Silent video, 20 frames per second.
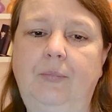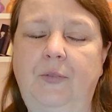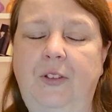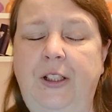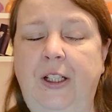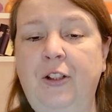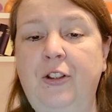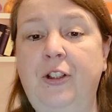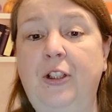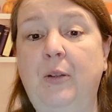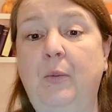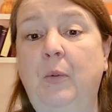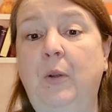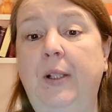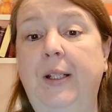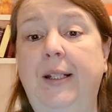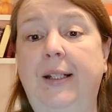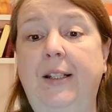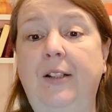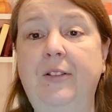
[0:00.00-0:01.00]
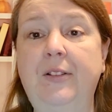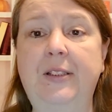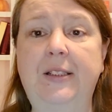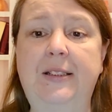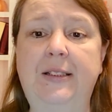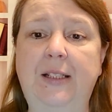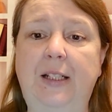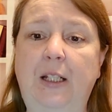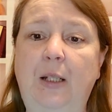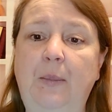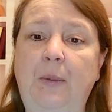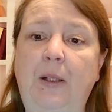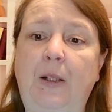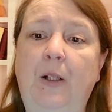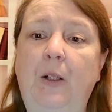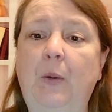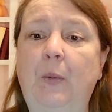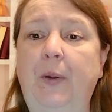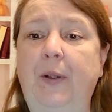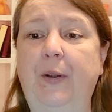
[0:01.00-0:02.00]
Kirsha wanted Kilty to come
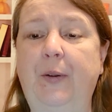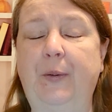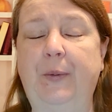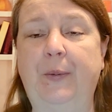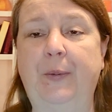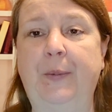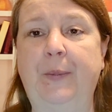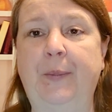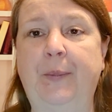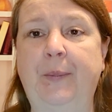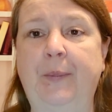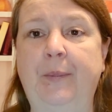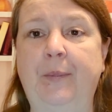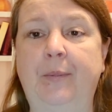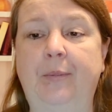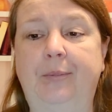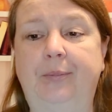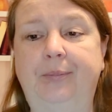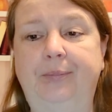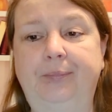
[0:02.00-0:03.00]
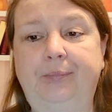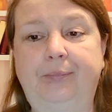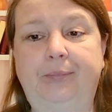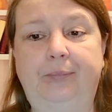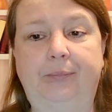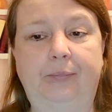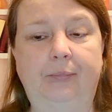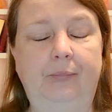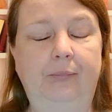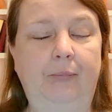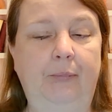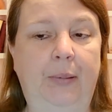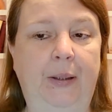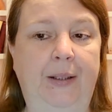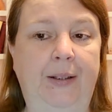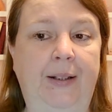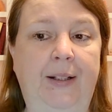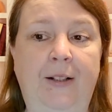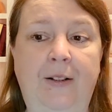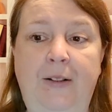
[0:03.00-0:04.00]
along with her,
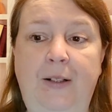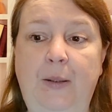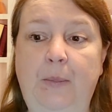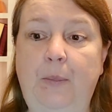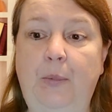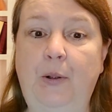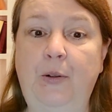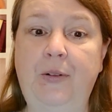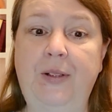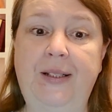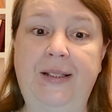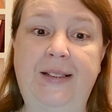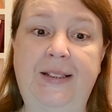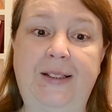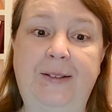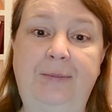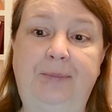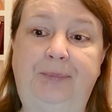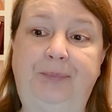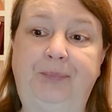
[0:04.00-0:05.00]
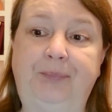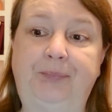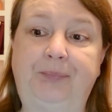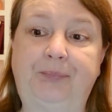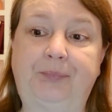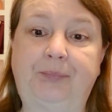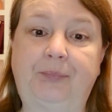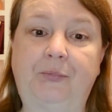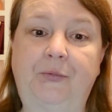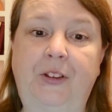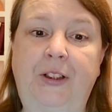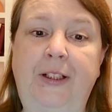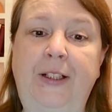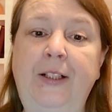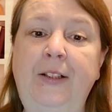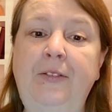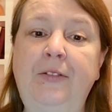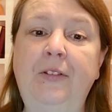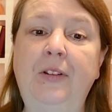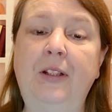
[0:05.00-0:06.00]
but Kirian protested,
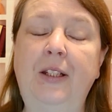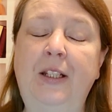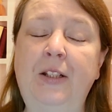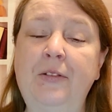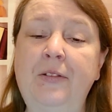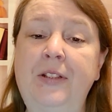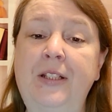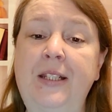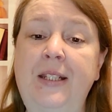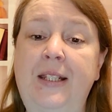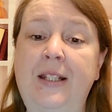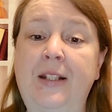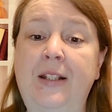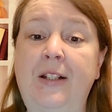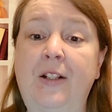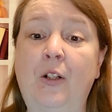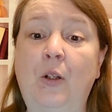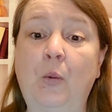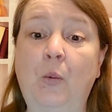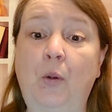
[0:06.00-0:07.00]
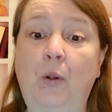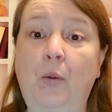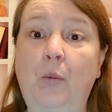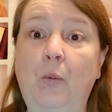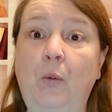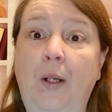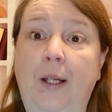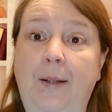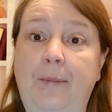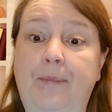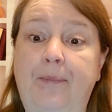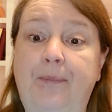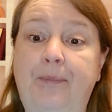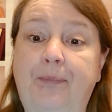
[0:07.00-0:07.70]
Kilty getting her wind wet,